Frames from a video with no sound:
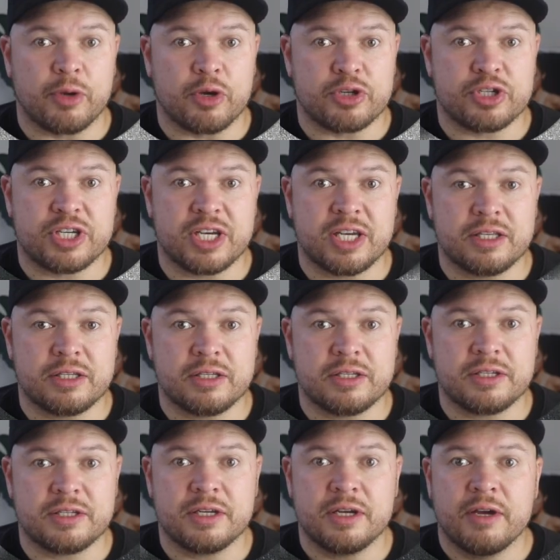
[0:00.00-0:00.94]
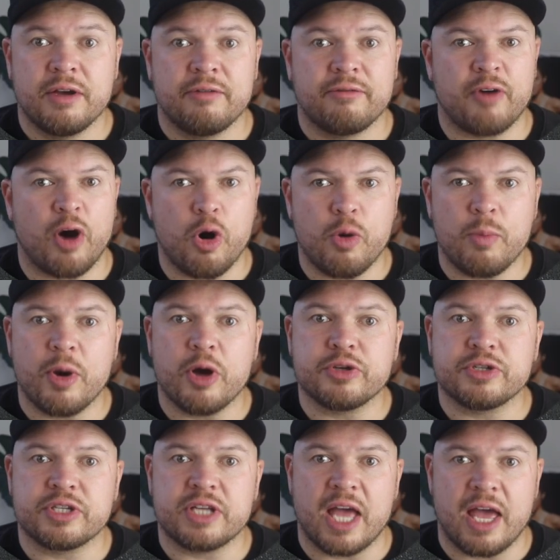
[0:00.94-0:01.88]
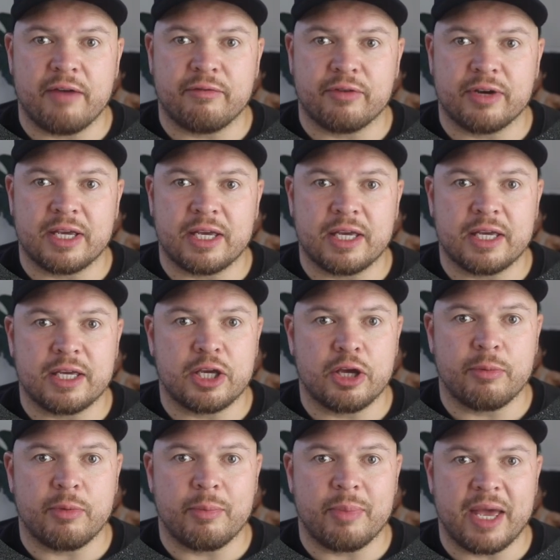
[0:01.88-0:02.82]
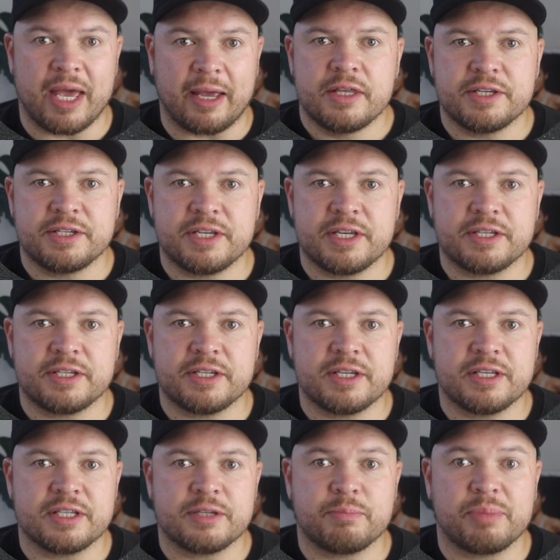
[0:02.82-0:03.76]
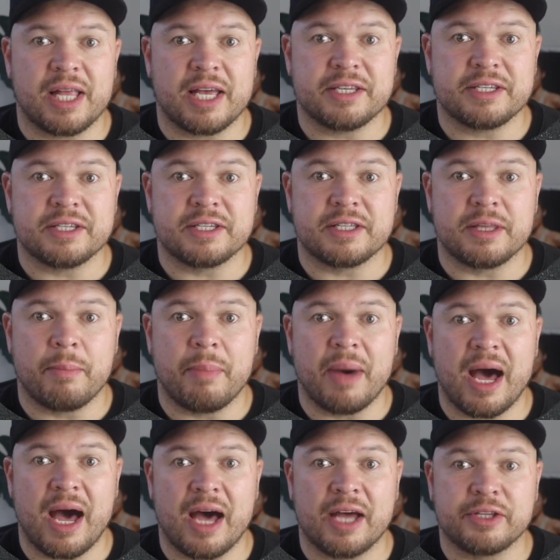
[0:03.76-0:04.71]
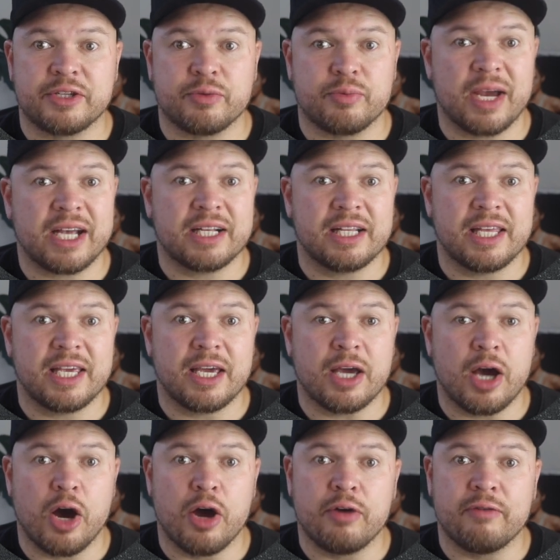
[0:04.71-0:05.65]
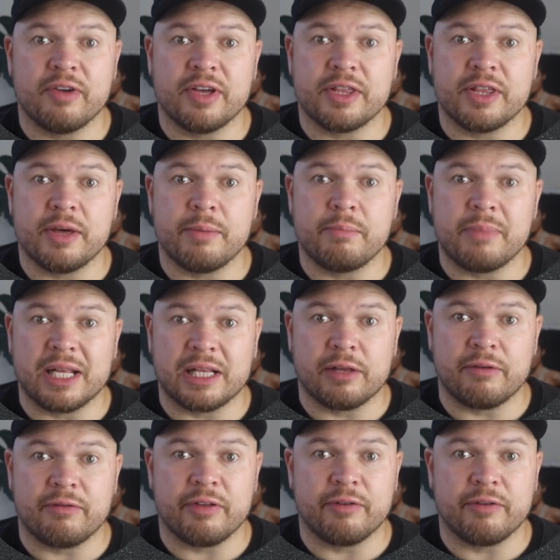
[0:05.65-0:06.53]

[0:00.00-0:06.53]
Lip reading: your shins for almost every human being. This distance places the bar directly over the middle of